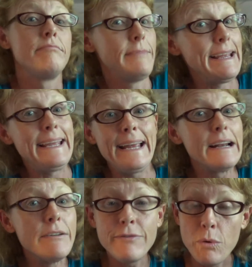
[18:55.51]
They
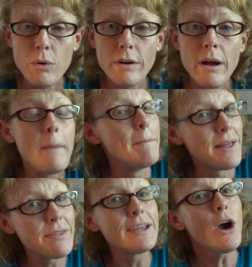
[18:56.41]
can't afford
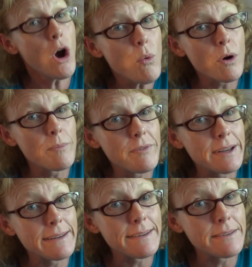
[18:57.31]
monthly heartworm
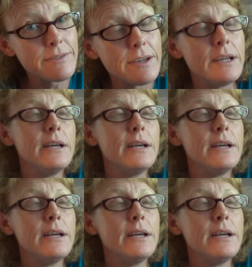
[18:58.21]
preventative.